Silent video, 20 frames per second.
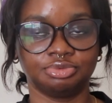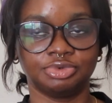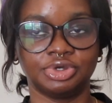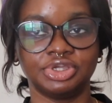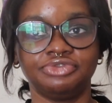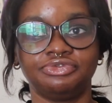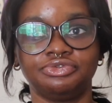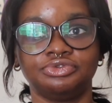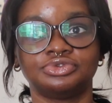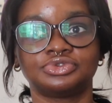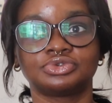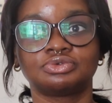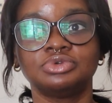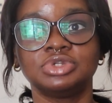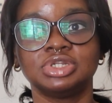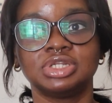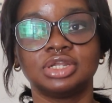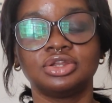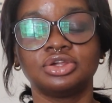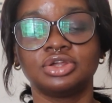But if you school
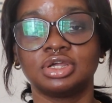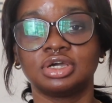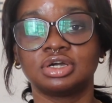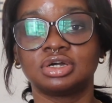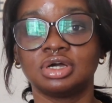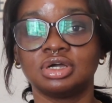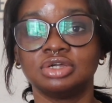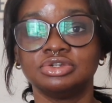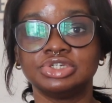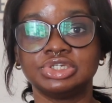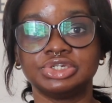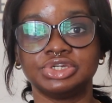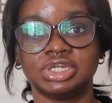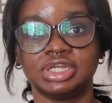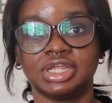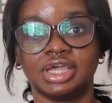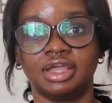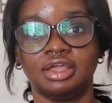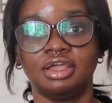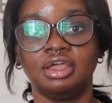in any other country
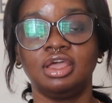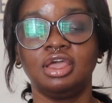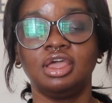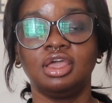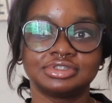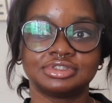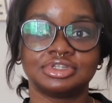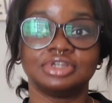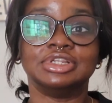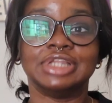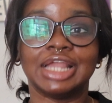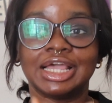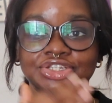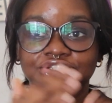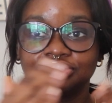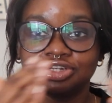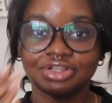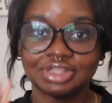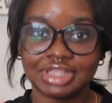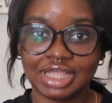that the
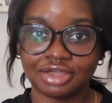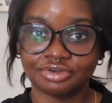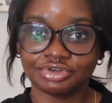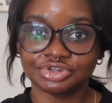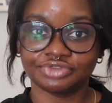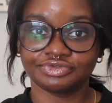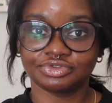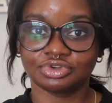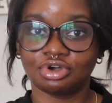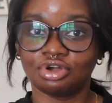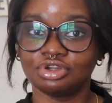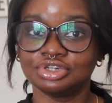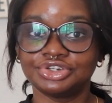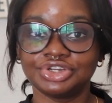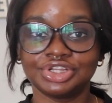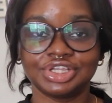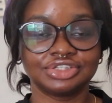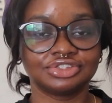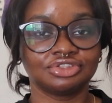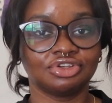national language of the country
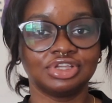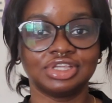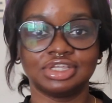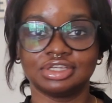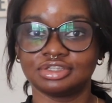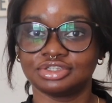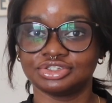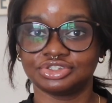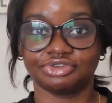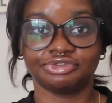is not English,